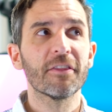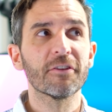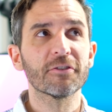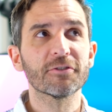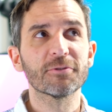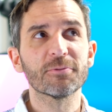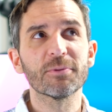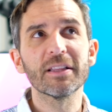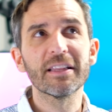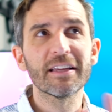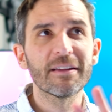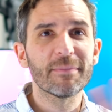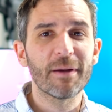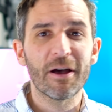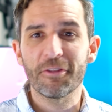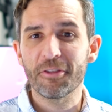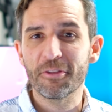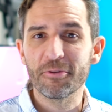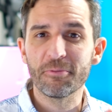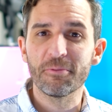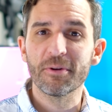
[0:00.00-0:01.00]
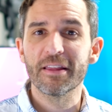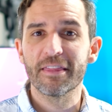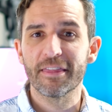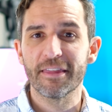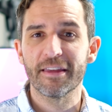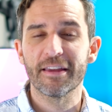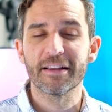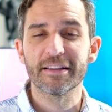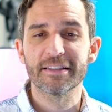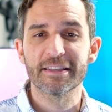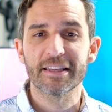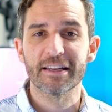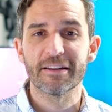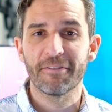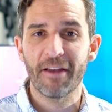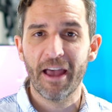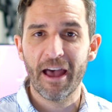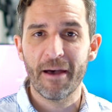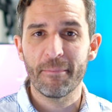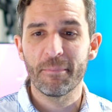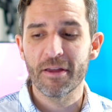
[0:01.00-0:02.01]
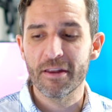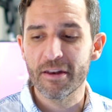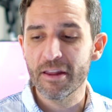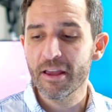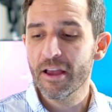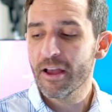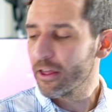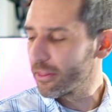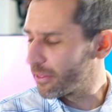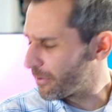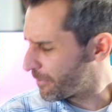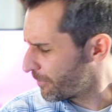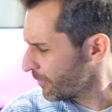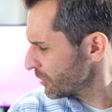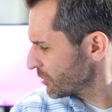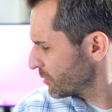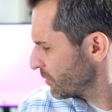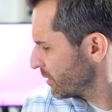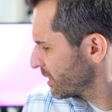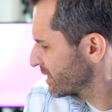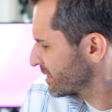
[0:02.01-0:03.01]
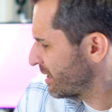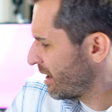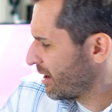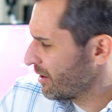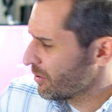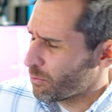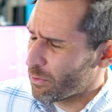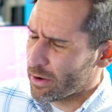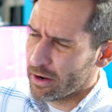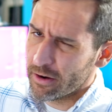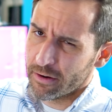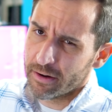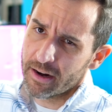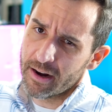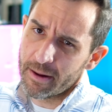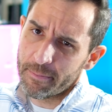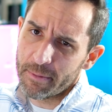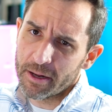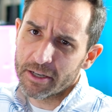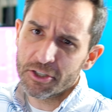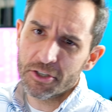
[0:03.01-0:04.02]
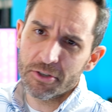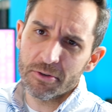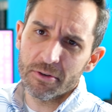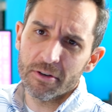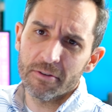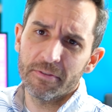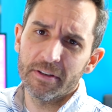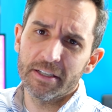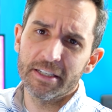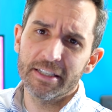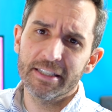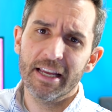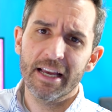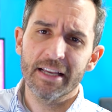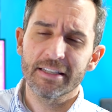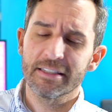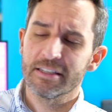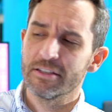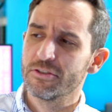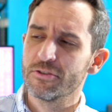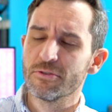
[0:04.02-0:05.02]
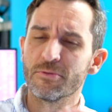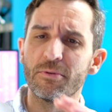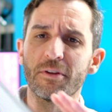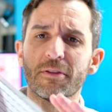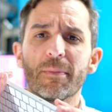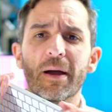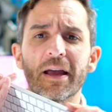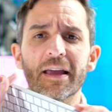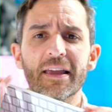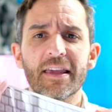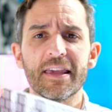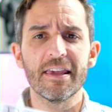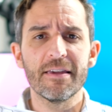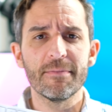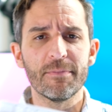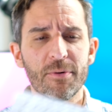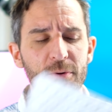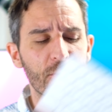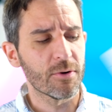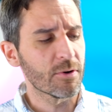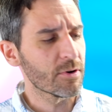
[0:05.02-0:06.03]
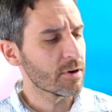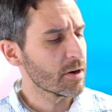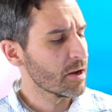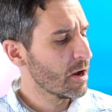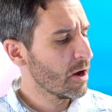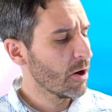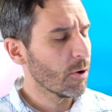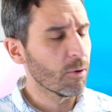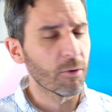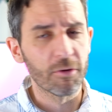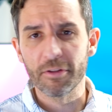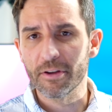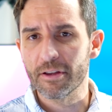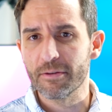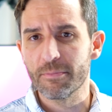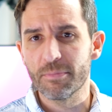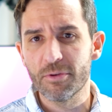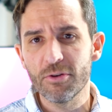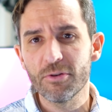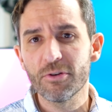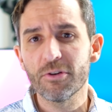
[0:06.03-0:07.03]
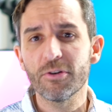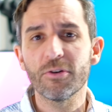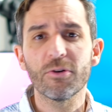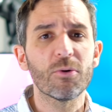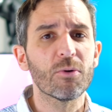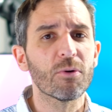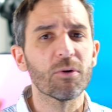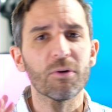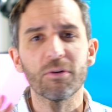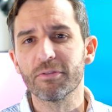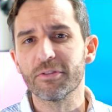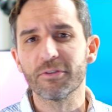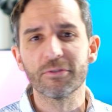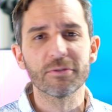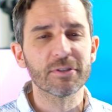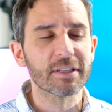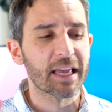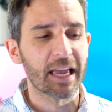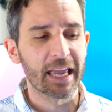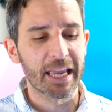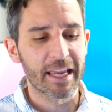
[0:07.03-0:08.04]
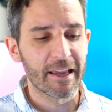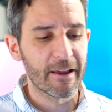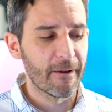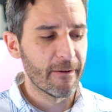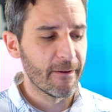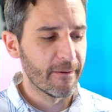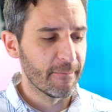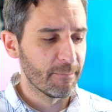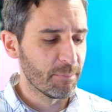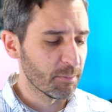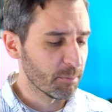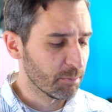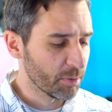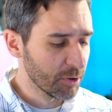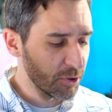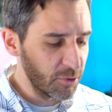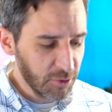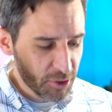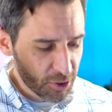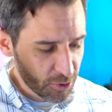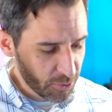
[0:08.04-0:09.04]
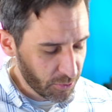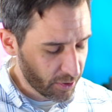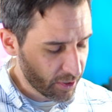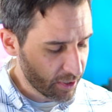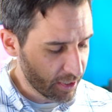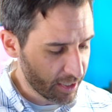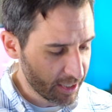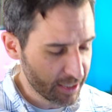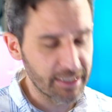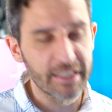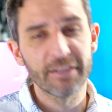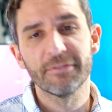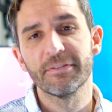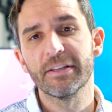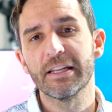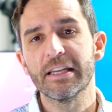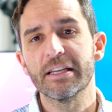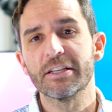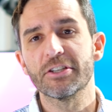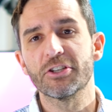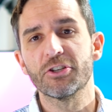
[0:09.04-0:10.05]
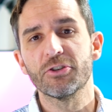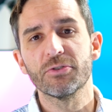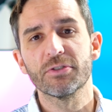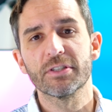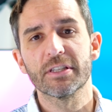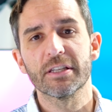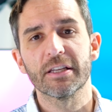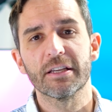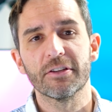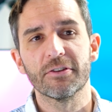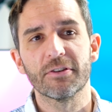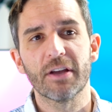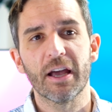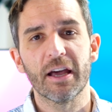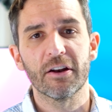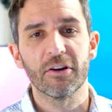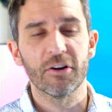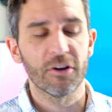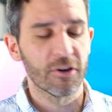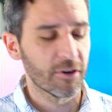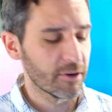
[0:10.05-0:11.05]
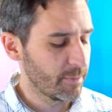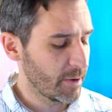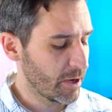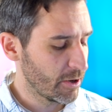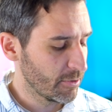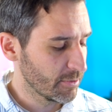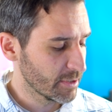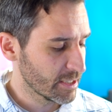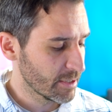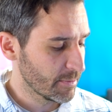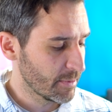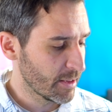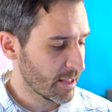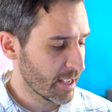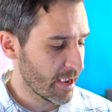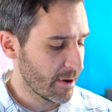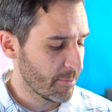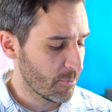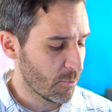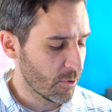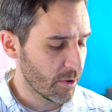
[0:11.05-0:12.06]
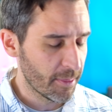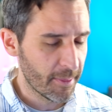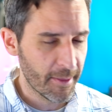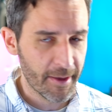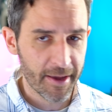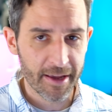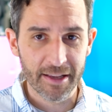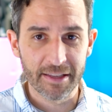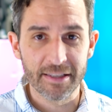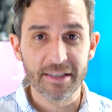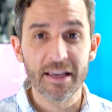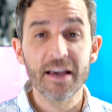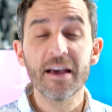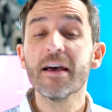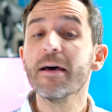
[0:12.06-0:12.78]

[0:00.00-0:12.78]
There's really about three things that have happened. The first one is kind of weird, and I'm not sure if it just has to do with my keyboard or the computer or those like Bluetooth connectivity issues that you kind of heard about with some of the M one things.